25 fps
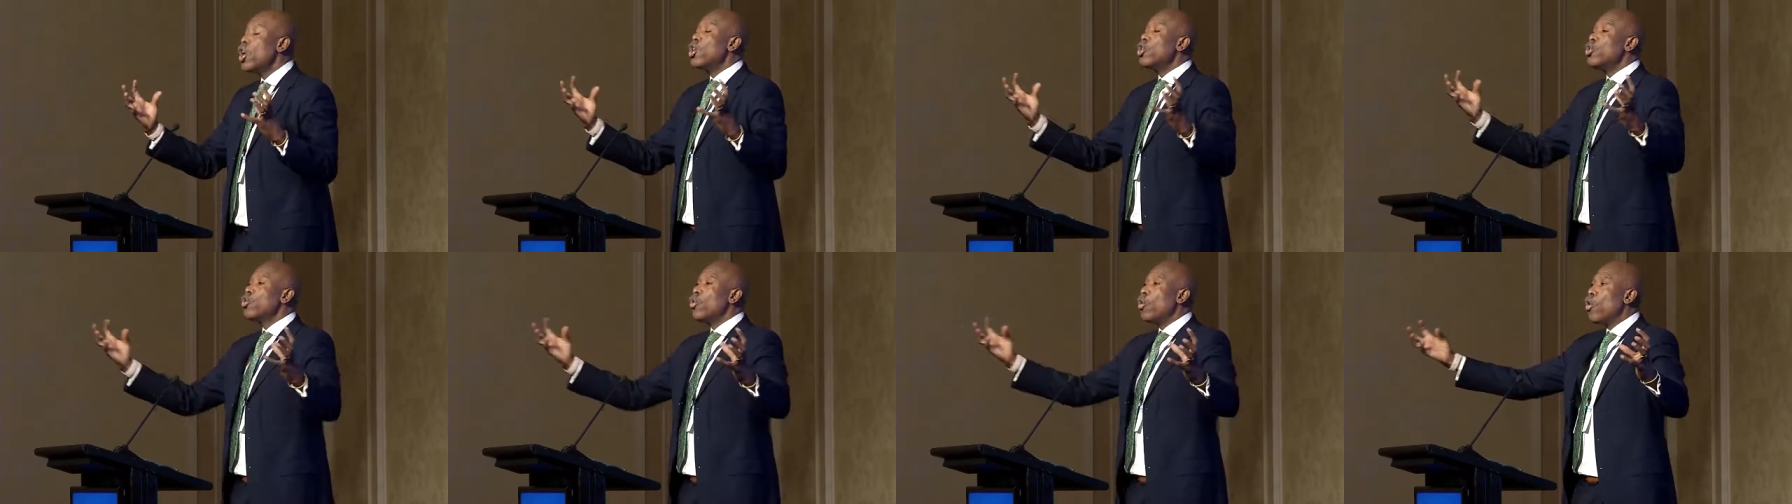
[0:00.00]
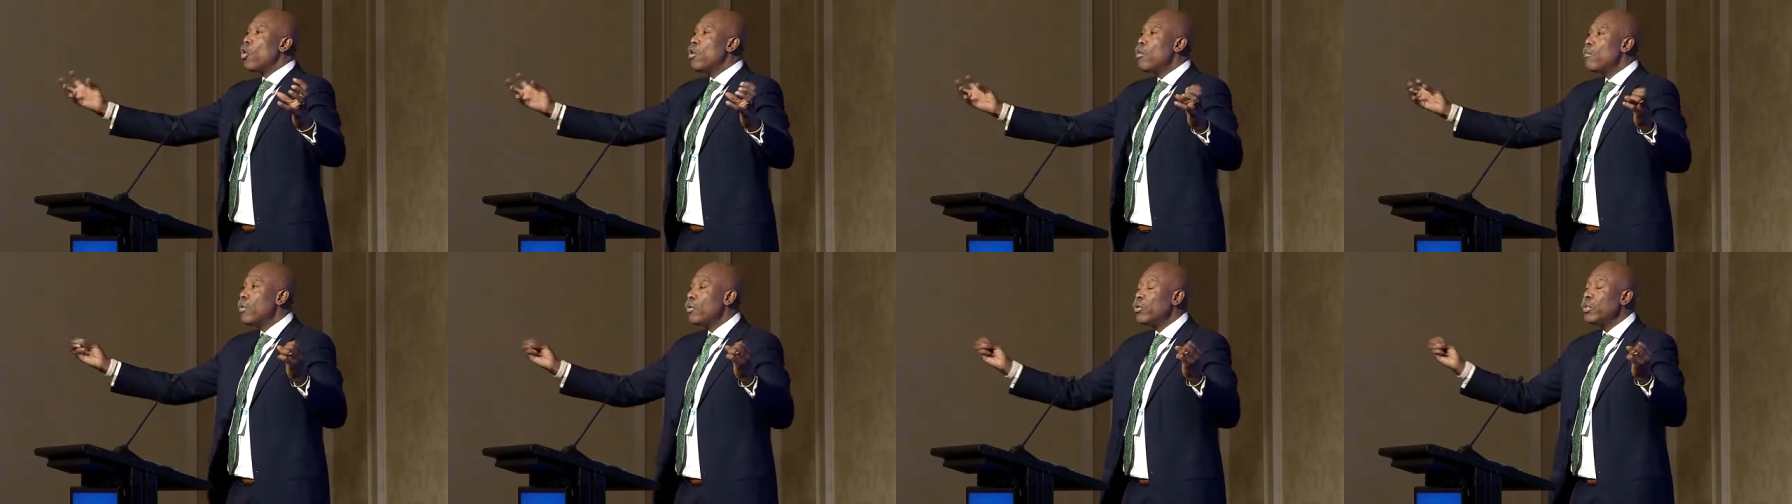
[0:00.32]
you
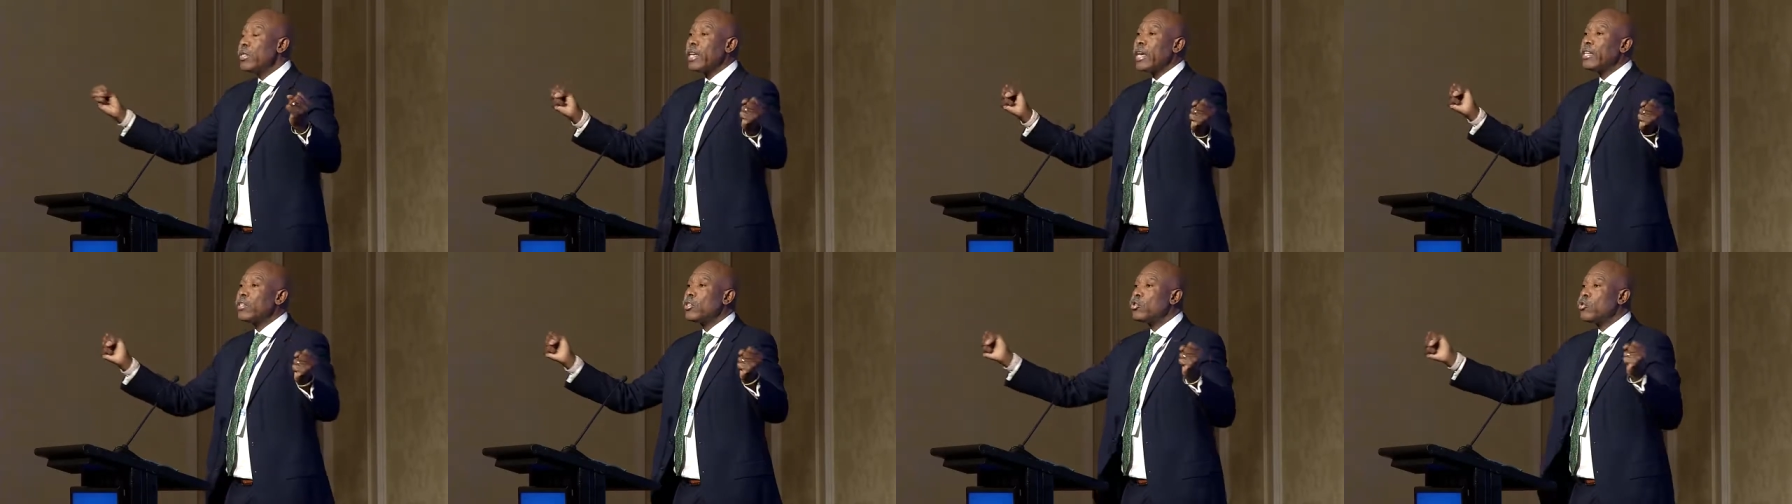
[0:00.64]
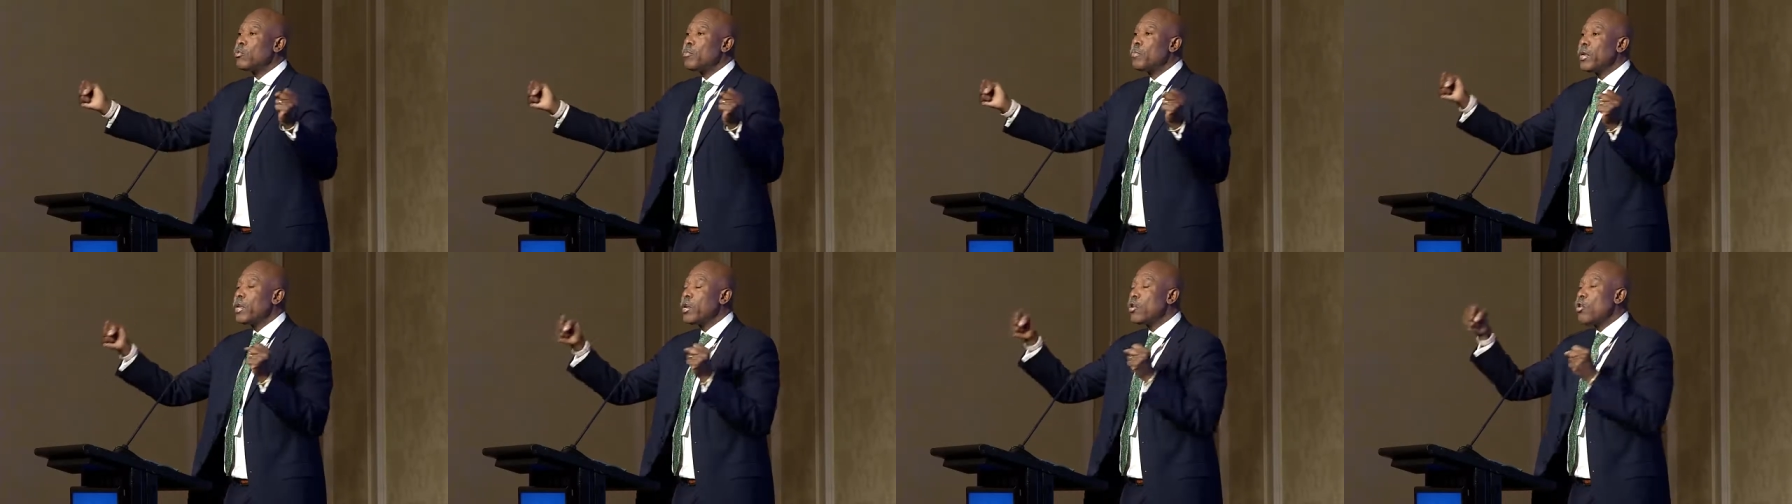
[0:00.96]
almost had
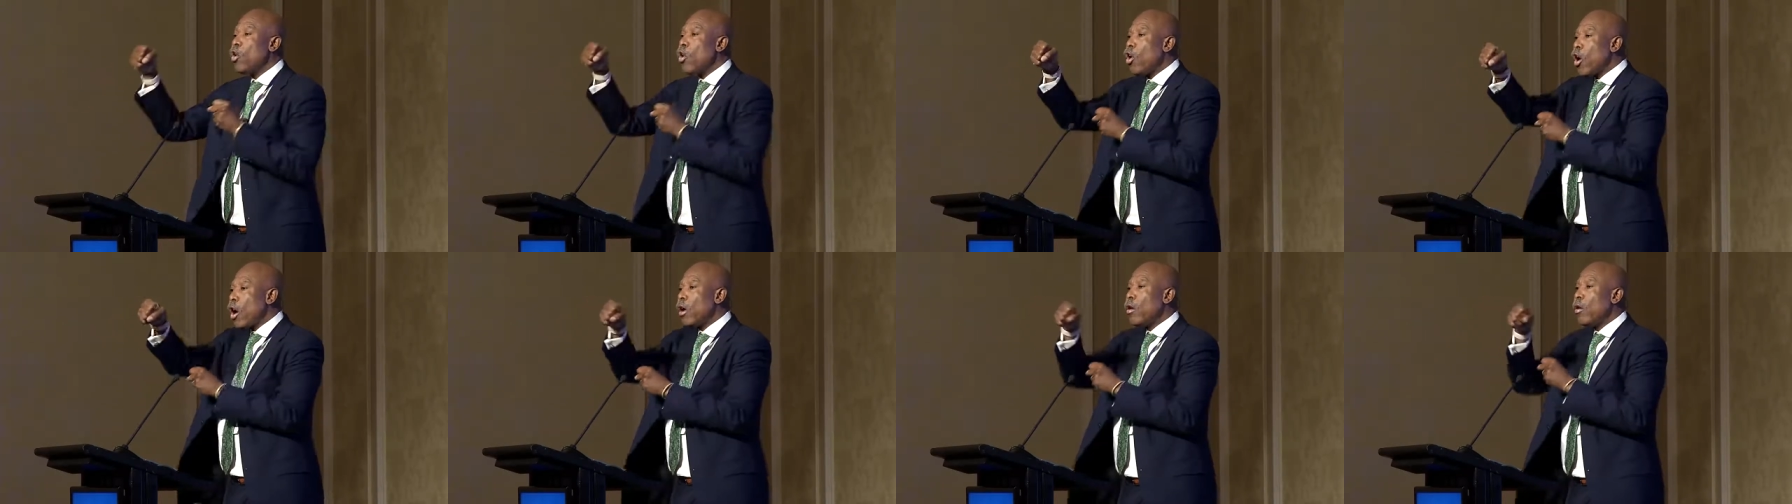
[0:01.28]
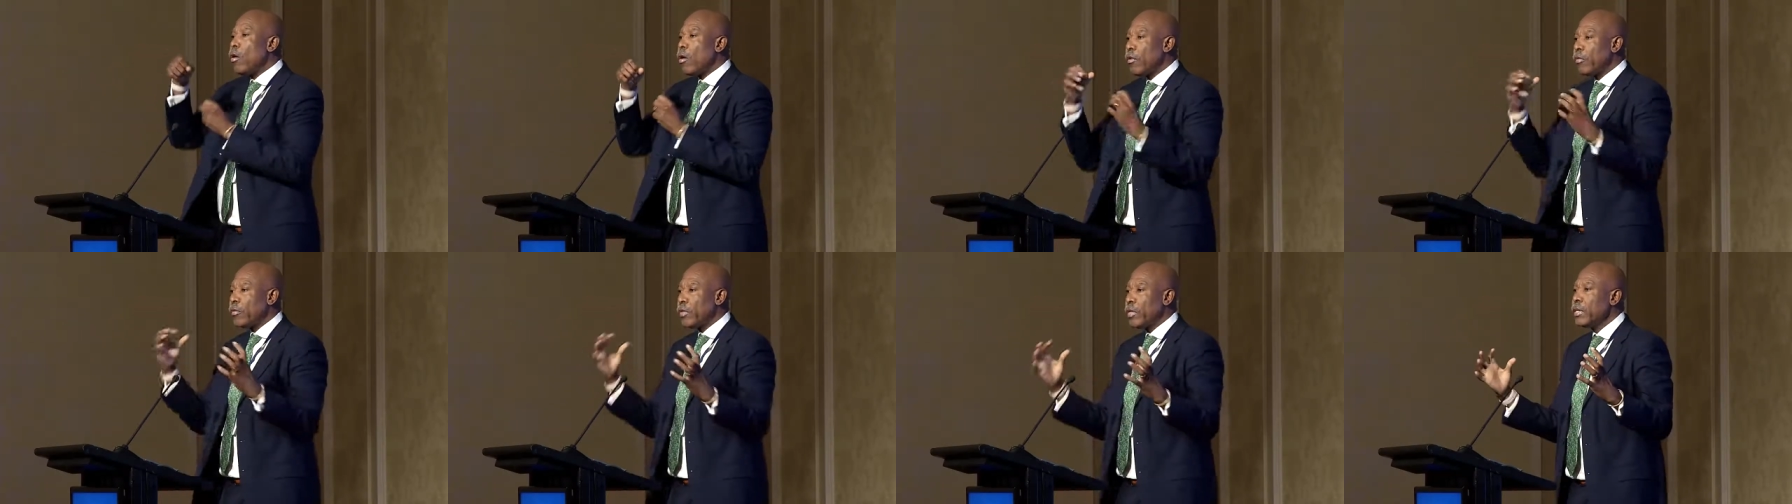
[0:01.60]
to bring all
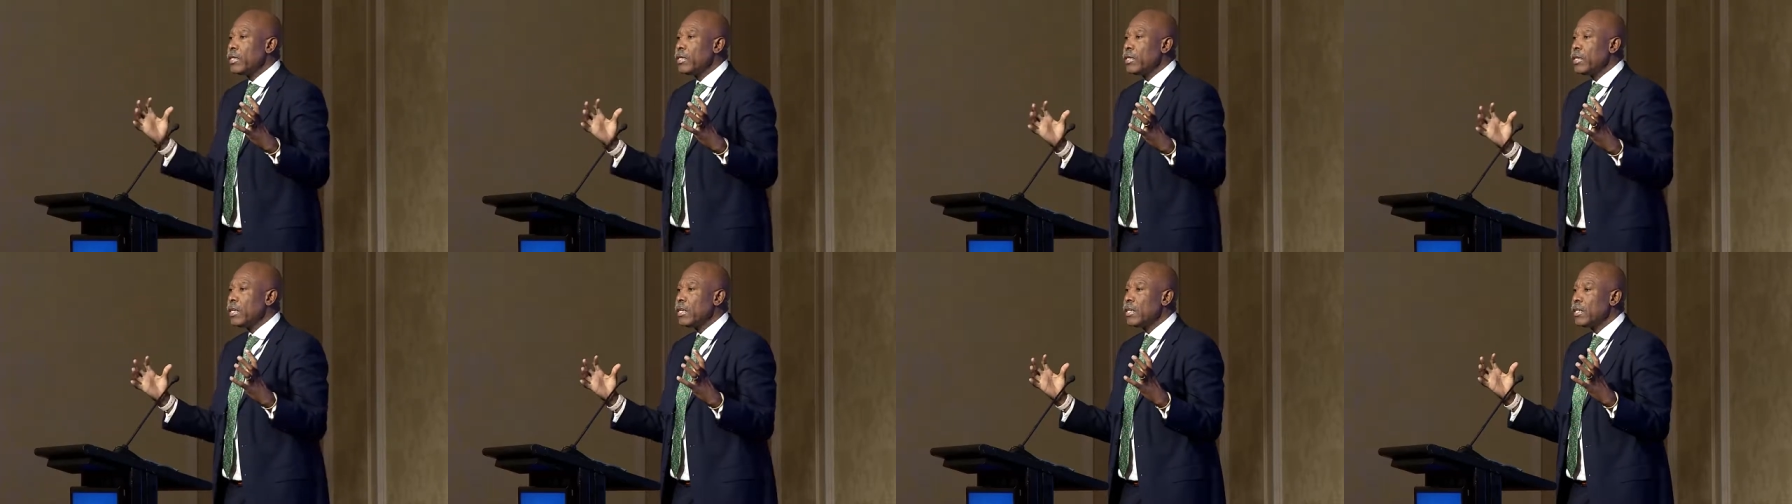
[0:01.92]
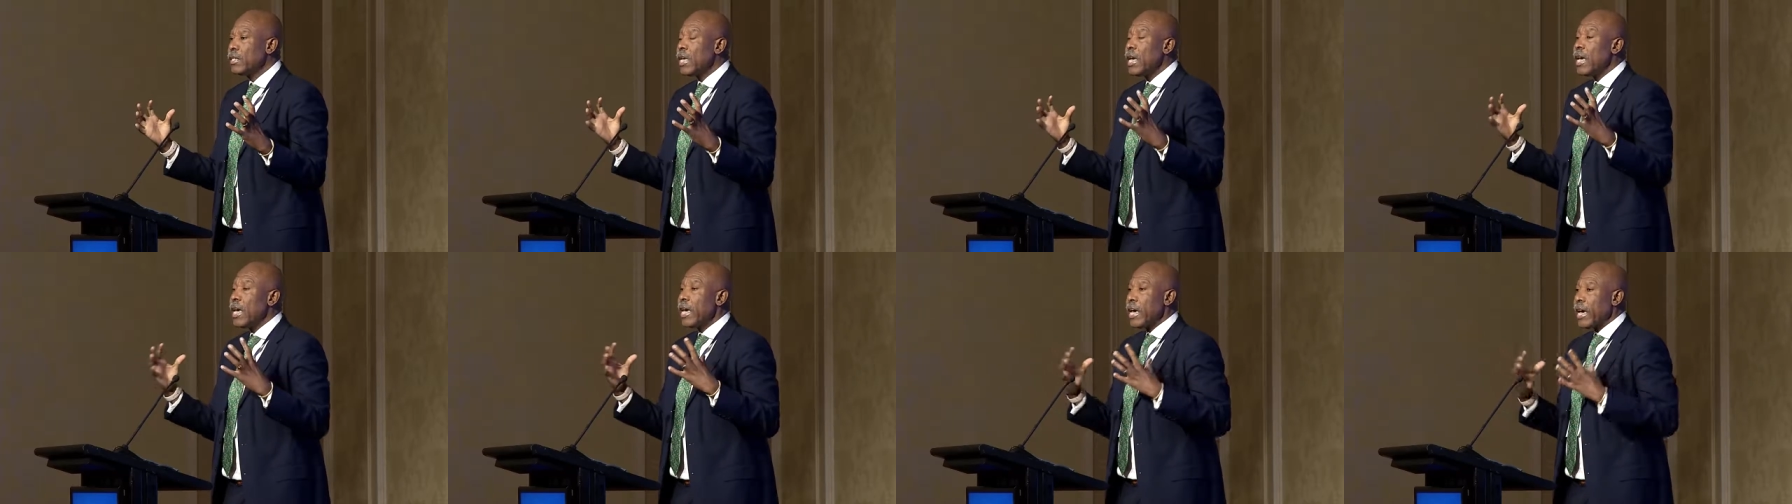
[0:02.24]
of these
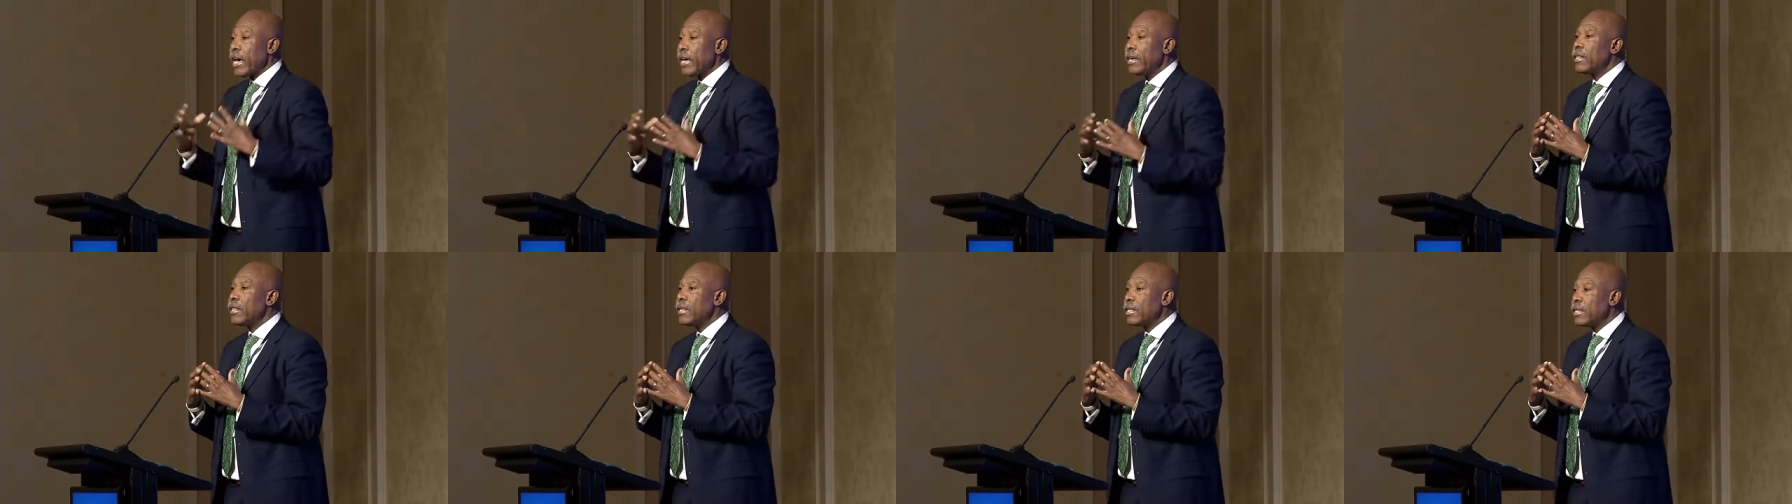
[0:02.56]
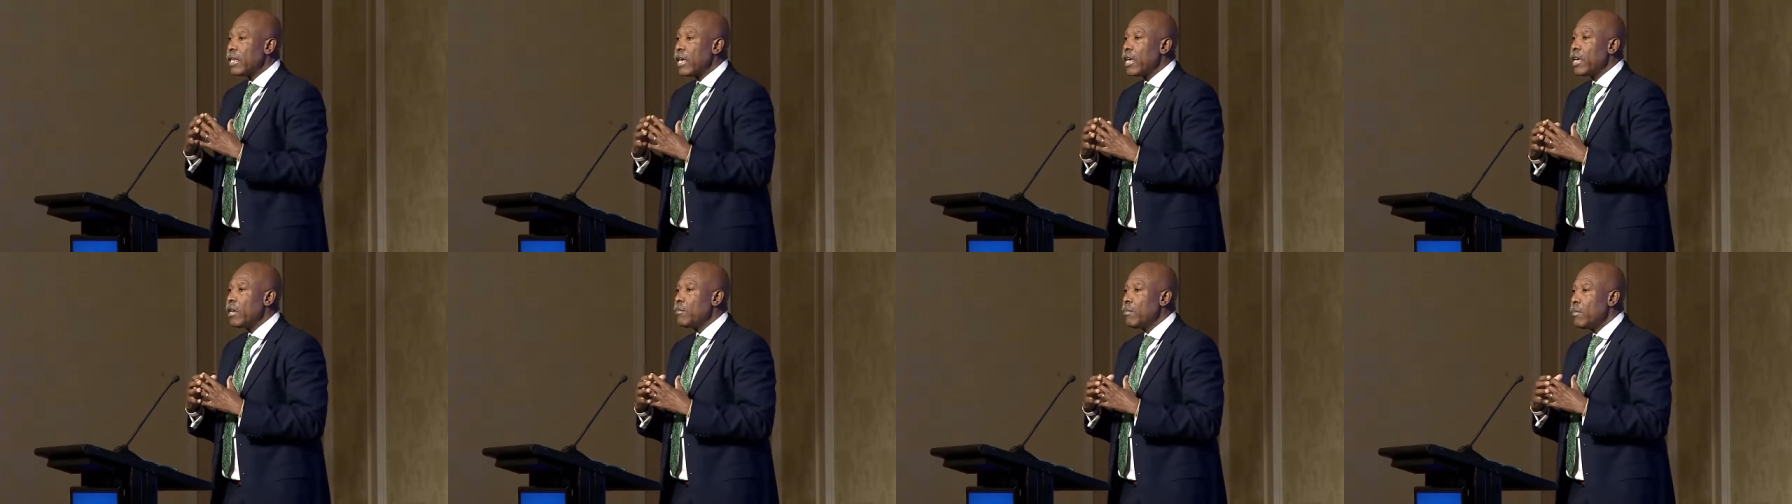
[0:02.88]
things at the
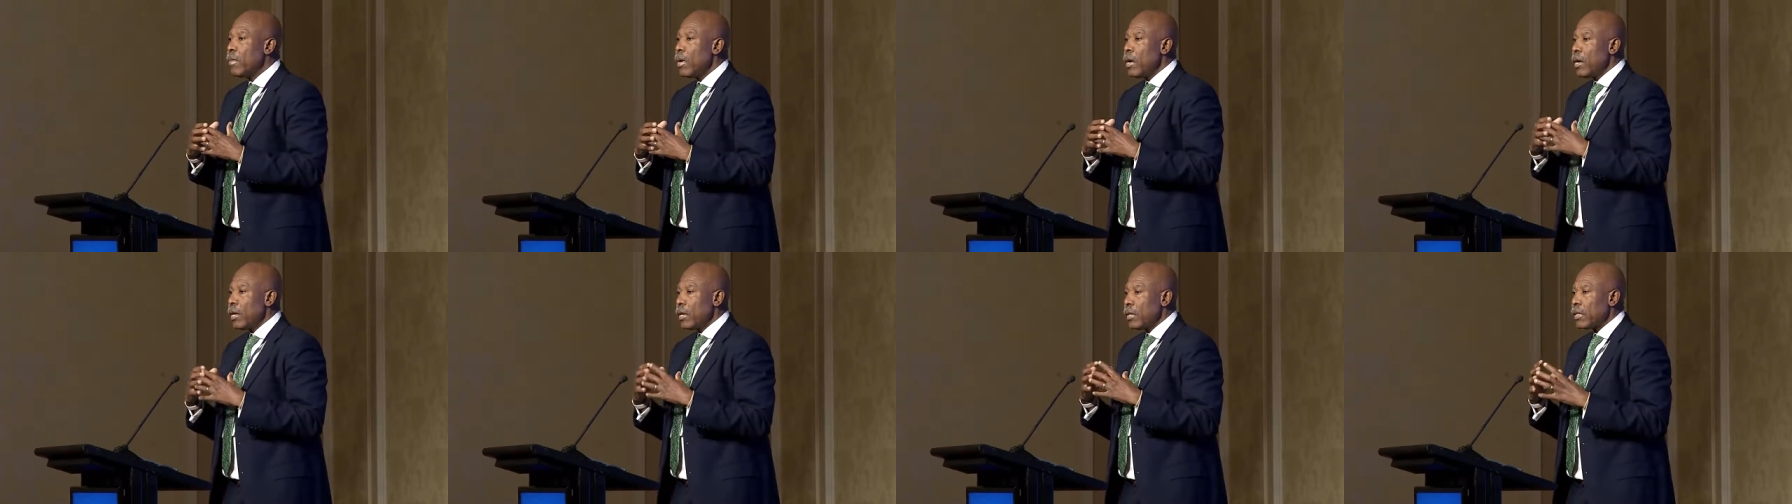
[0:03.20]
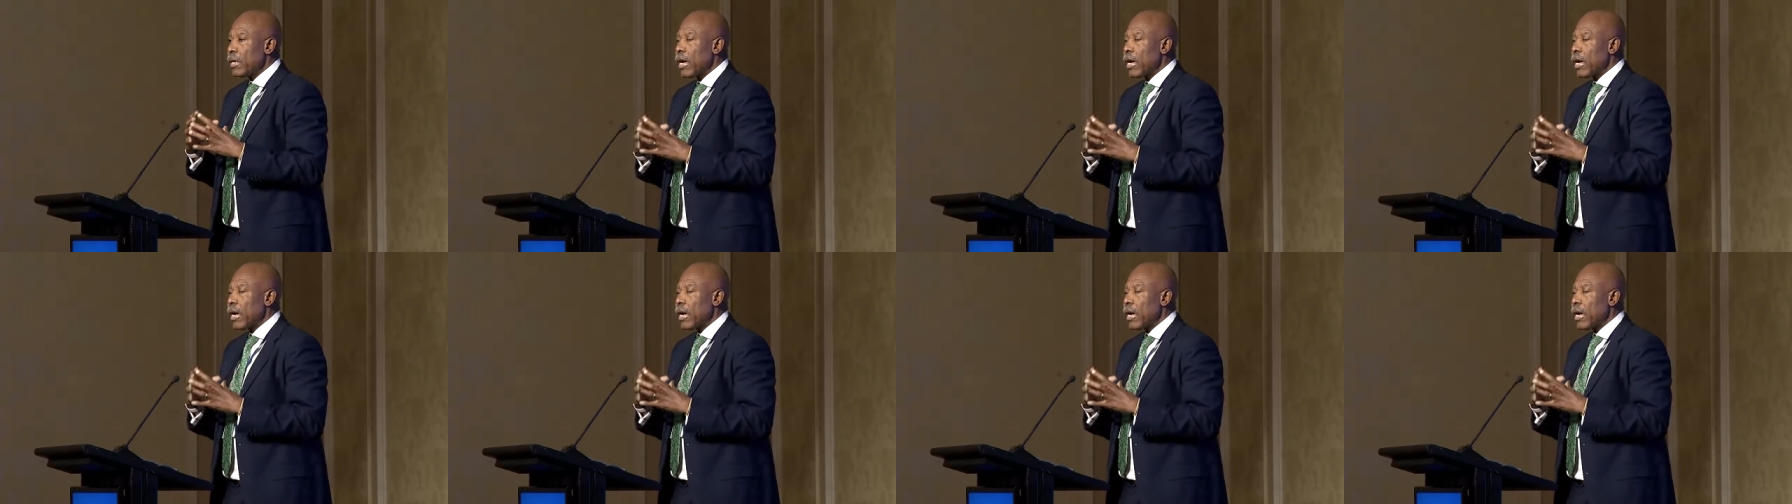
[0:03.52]
same,